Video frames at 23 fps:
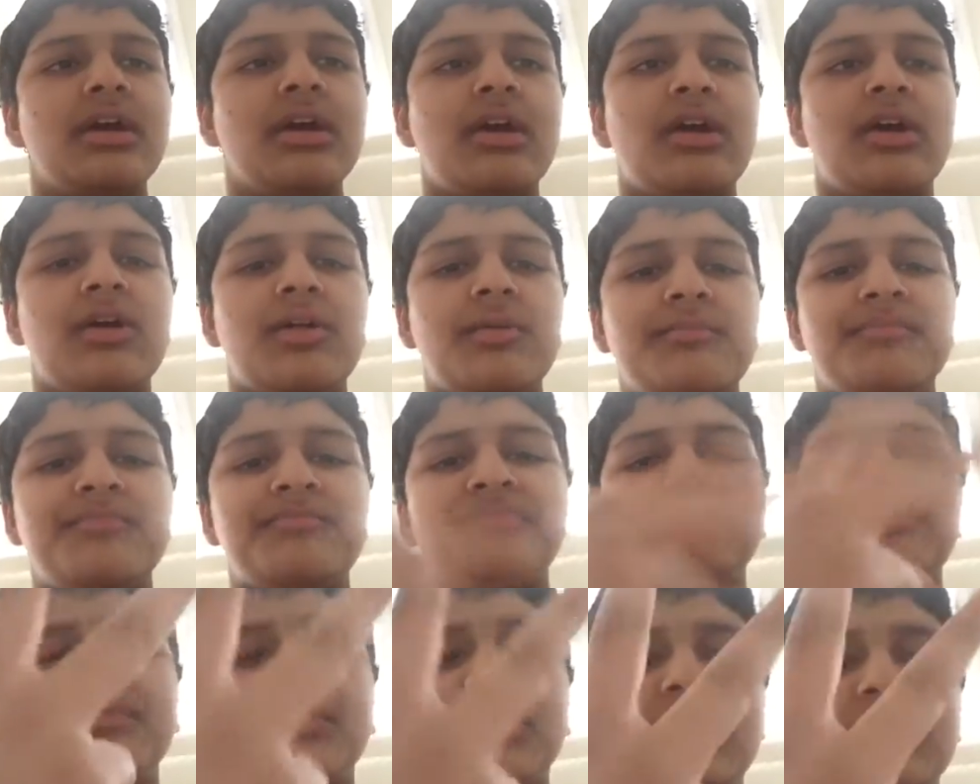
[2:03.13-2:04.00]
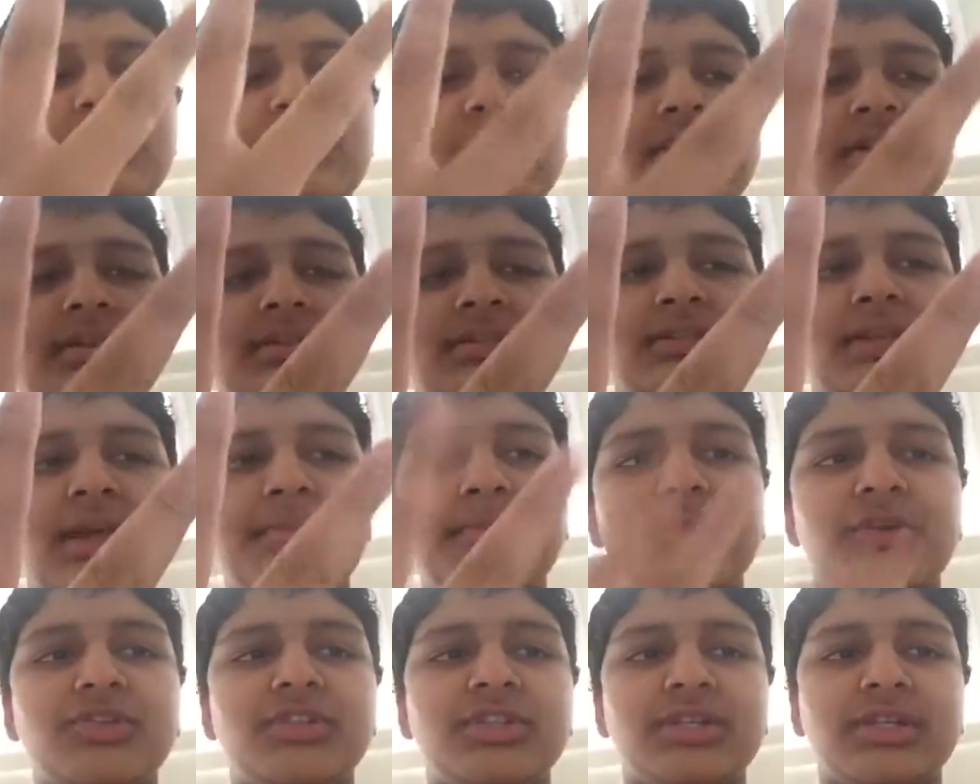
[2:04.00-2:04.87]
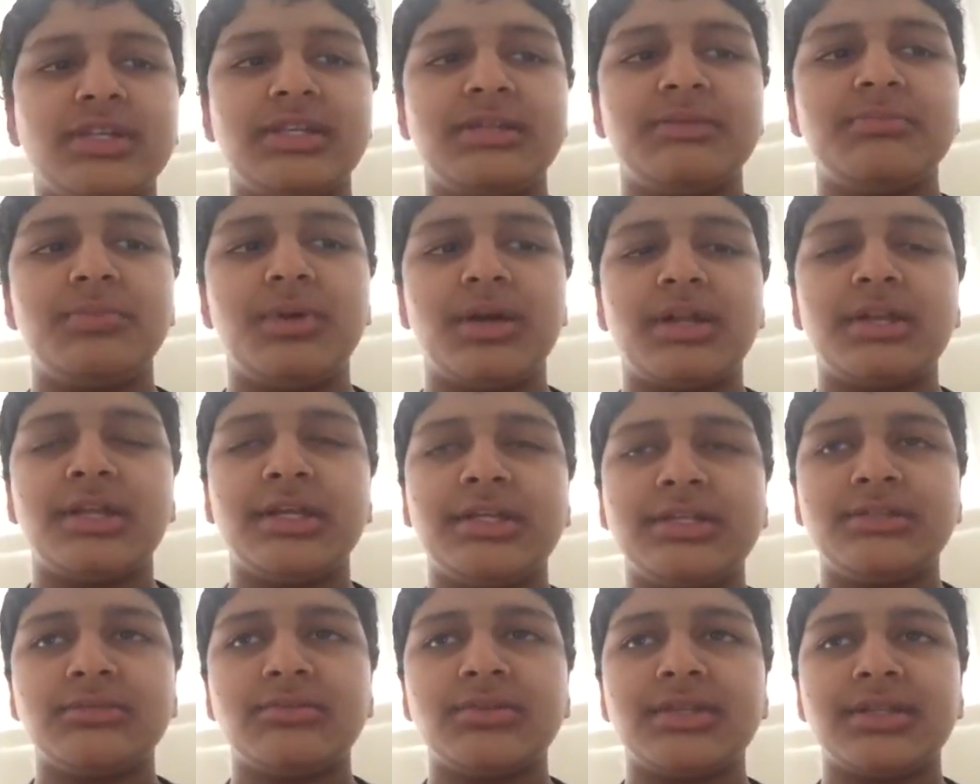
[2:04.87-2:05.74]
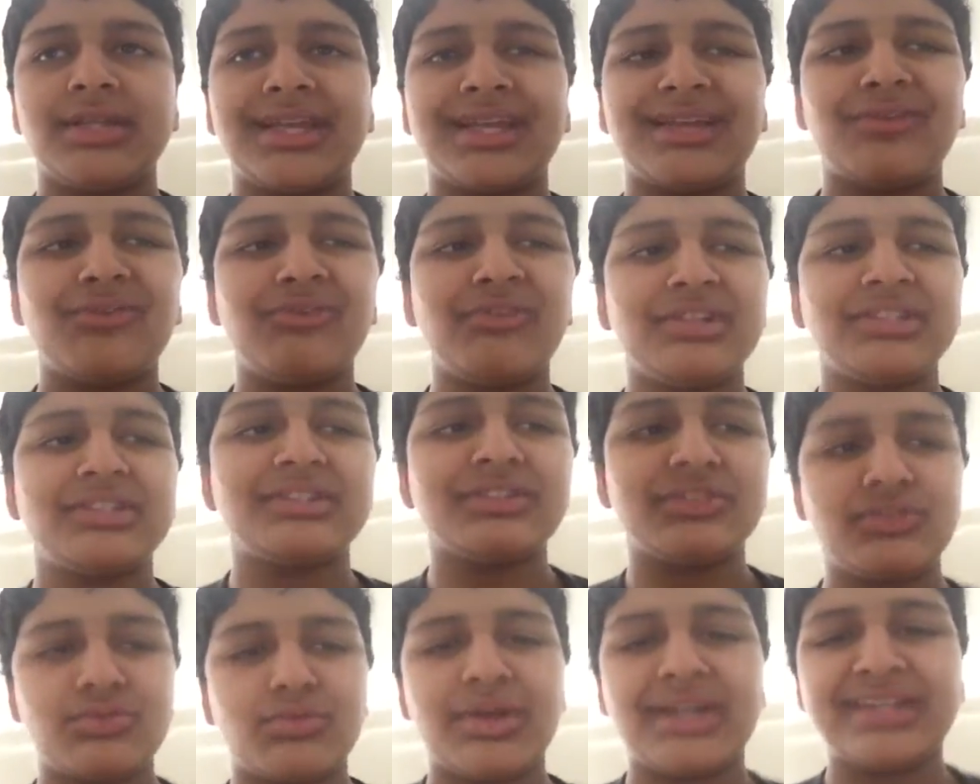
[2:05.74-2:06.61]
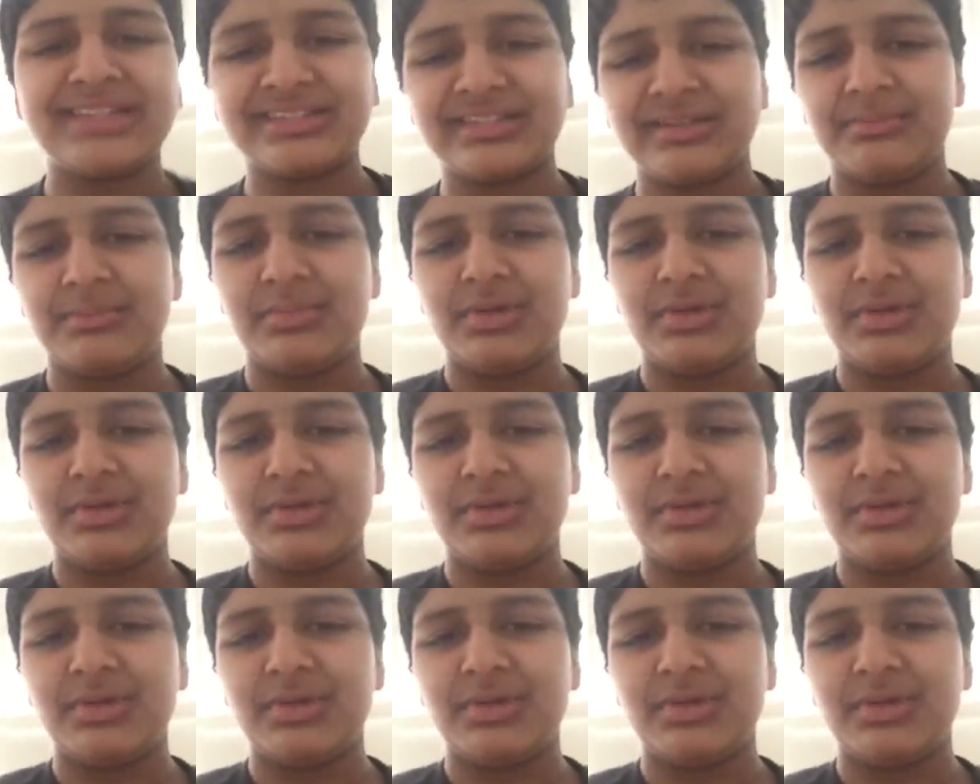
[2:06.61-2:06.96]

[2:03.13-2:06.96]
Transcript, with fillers: Um, and then Stop Motion eBud, I do it like once or twice a